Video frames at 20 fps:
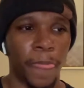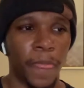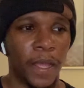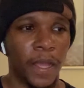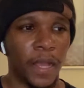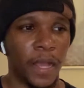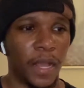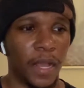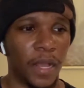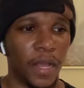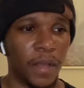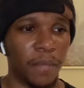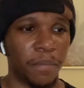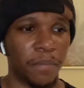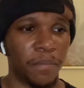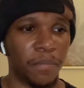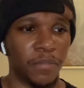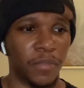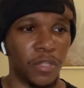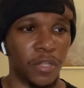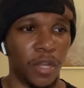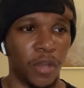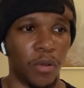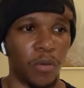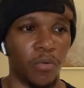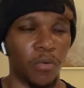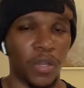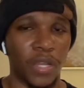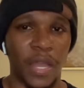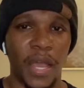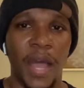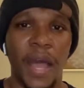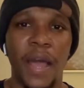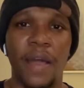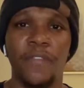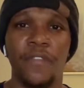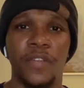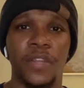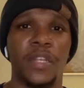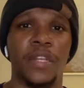
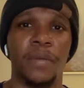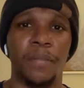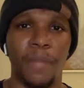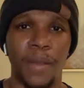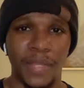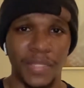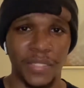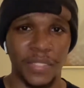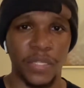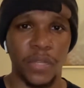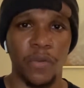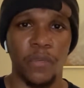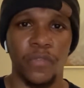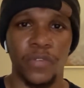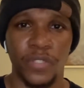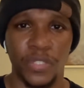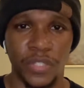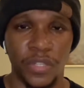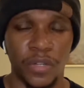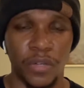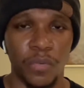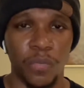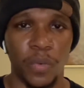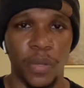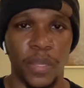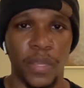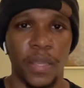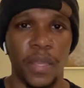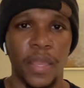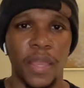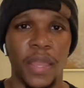confident in myself a certain way.